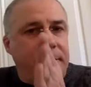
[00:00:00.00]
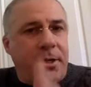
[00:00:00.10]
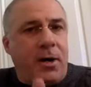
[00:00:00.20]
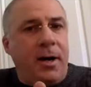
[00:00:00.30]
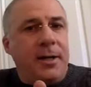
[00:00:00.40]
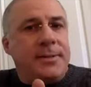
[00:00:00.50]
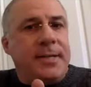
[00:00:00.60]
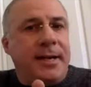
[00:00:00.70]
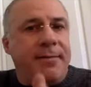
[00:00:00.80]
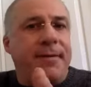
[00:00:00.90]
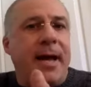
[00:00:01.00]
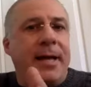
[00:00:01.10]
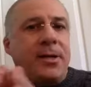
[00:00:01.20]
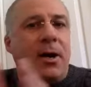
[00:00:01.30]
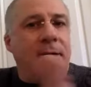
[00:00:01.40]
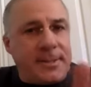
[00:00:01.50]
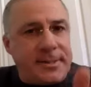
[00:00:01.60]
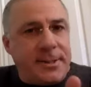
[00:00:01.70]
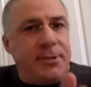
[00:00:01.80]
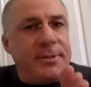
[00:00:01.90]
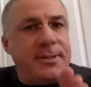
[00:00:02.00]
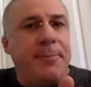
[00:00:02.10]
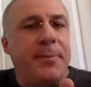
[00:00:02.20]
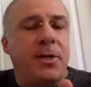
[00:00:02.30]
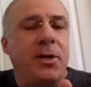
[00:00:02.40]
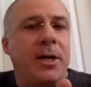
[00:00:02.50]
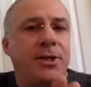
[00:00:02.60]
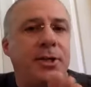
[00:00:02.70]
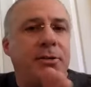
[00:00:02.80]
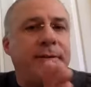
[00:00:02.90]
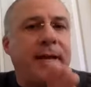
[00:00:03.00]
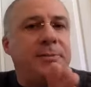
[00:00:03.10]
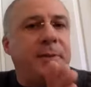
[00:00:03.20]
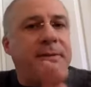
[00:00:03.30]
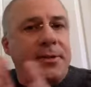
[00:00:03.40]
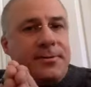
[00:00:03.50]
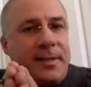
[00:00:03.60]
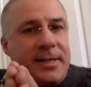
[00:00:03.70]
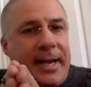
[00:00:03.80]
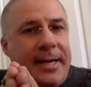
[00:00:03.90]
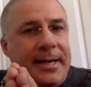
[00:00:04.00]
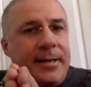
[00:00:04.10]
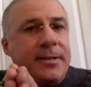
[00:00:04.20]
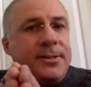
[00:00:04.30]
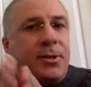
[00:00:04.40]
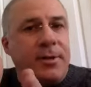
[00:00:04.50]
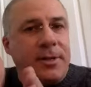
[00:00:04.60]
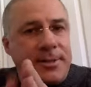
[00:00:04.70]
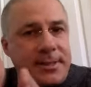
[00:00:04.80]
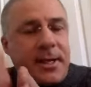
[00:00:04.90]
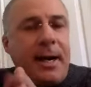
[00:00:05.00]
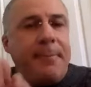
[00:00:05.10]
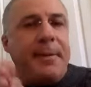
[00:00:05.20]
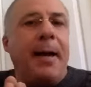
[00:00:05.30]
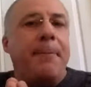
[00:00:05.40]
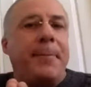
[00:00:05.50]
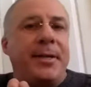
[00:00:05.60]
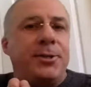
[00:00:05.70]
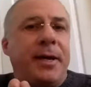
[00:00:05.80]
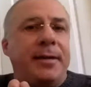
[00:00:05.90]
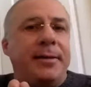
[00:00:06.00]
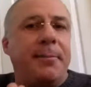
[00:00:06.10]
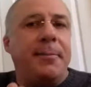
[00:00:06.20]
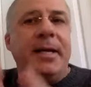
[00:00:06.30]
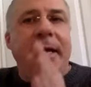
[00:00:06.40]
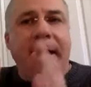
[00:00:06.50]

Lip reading: Cause and effect are two separate logical things, but they're related. So there's a time gap between them.